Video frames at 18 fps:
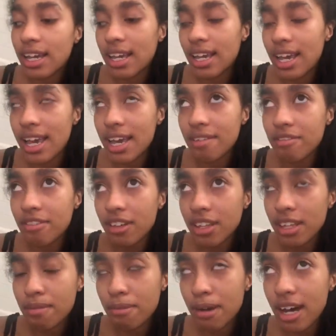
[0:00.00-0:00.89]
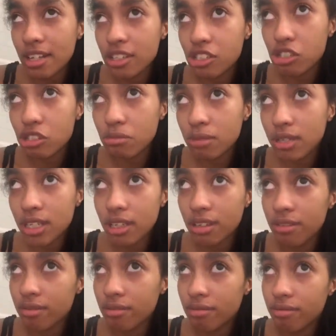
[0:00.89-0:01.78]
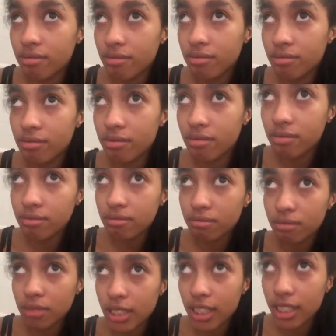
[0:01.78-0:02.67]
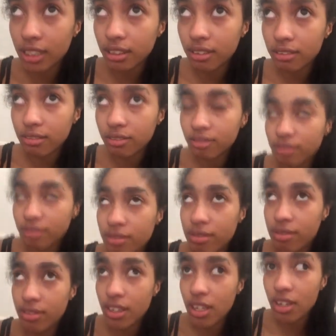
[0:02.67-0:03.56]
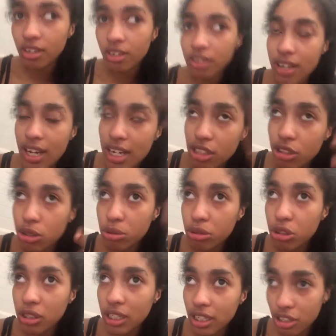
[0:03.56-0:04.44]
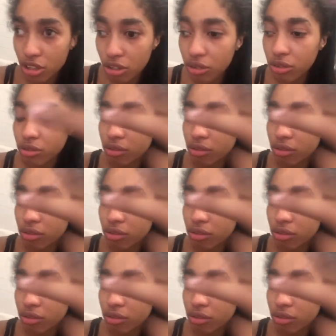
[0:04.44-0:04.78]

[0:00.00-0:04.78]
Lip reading: it really bothers me, but you know, you gotta do what you gotta do.